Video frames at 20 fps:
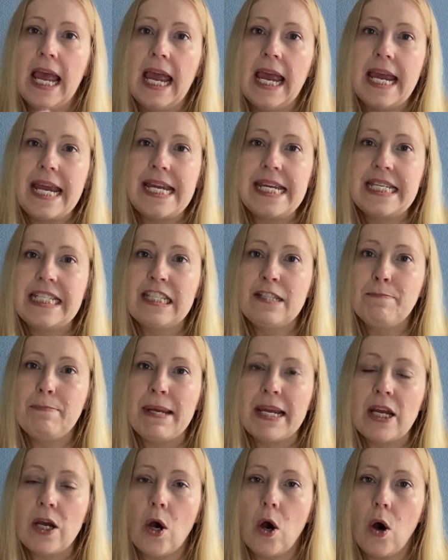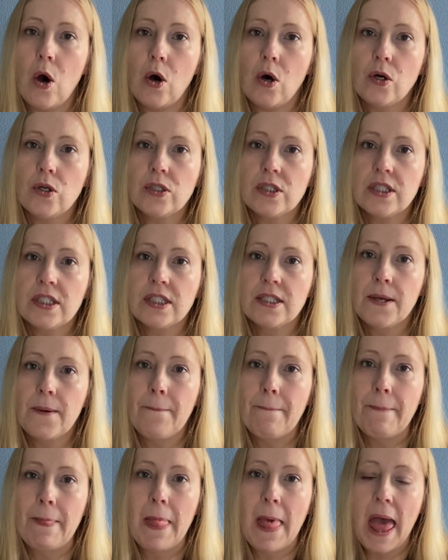is because
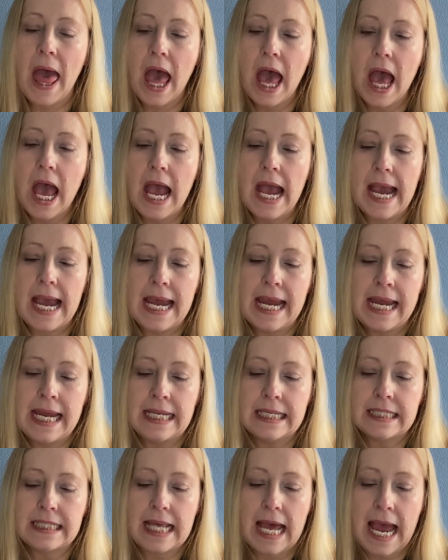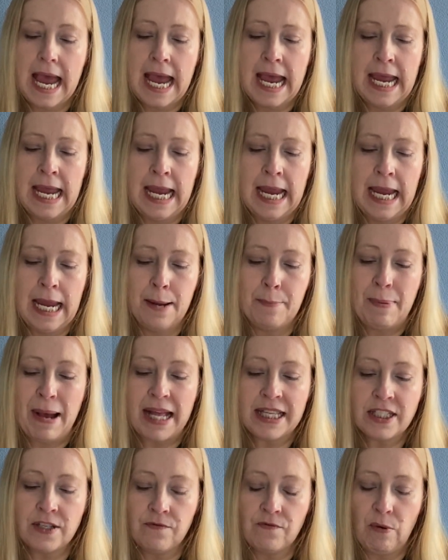it's a
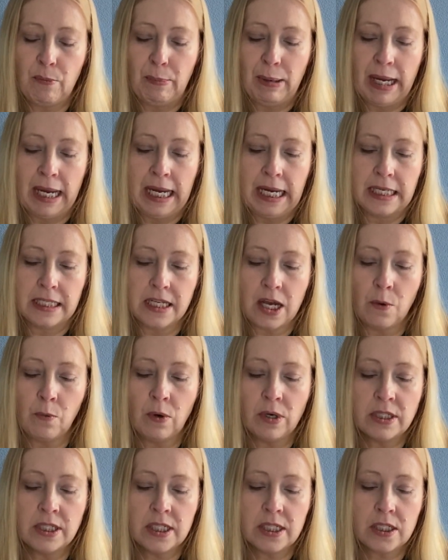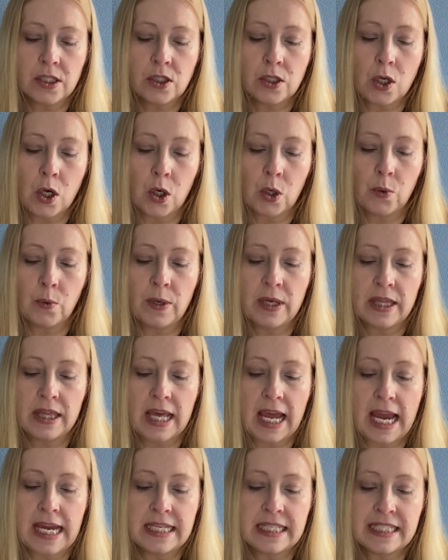pattern repeat. I wanted a sock with
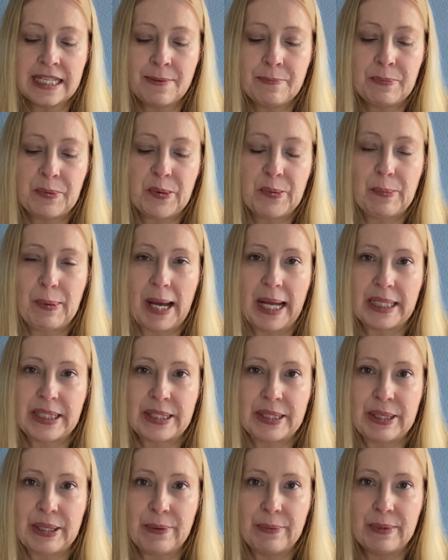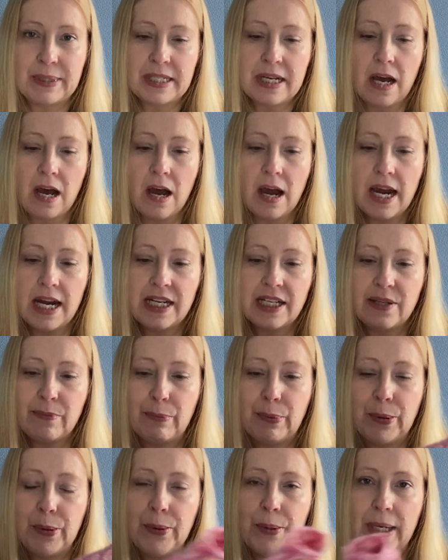a simple pattern that would hide the
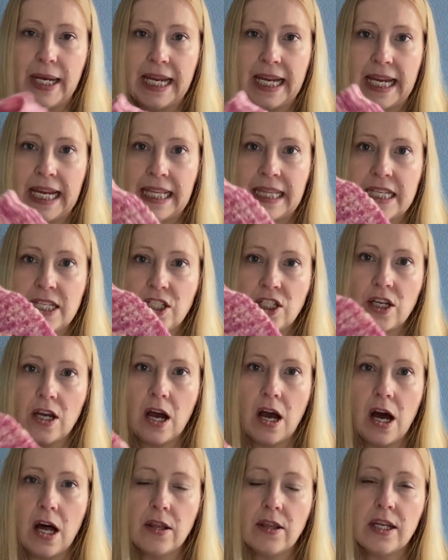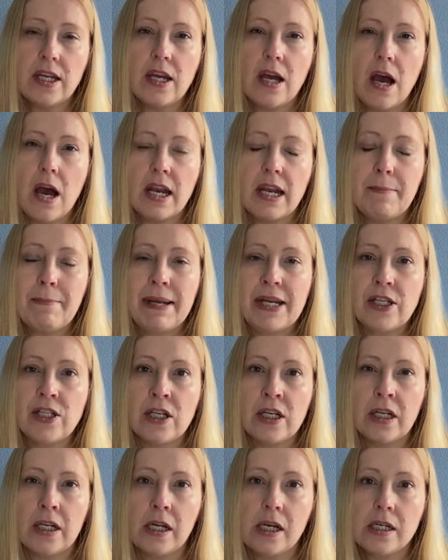pooling in this yarn. The yarn I
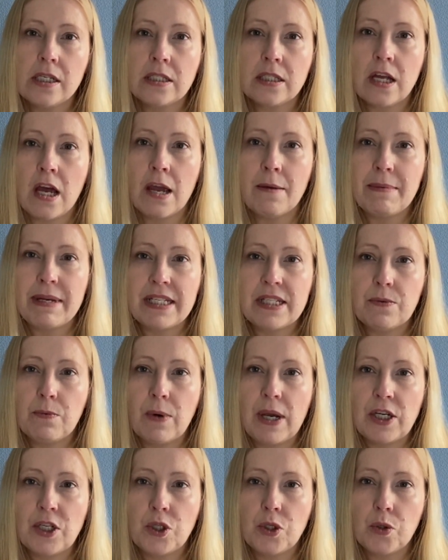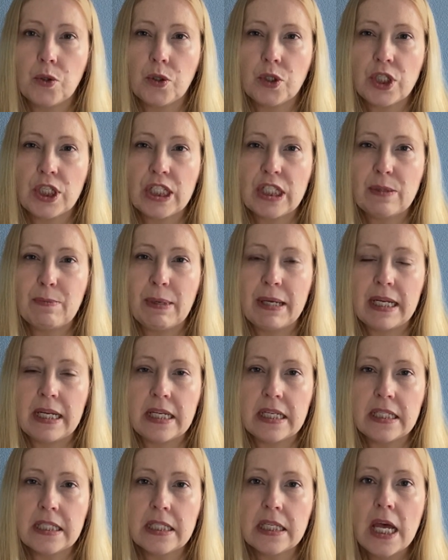mentioned last time is West Yorkshire
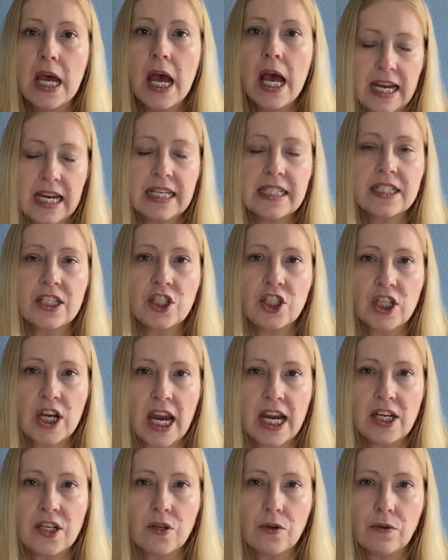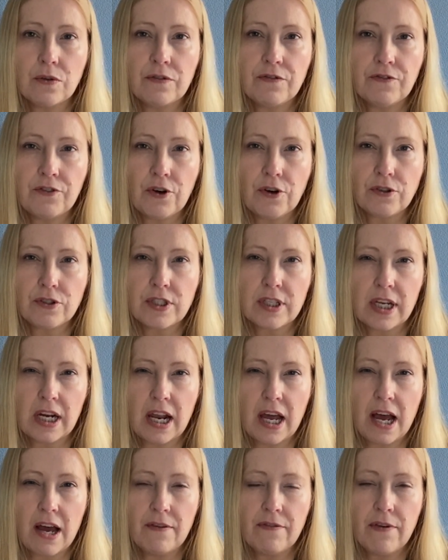Spinners. It's a shade called
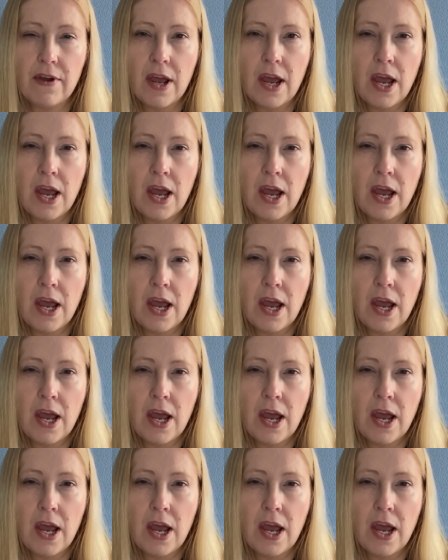Foxglove,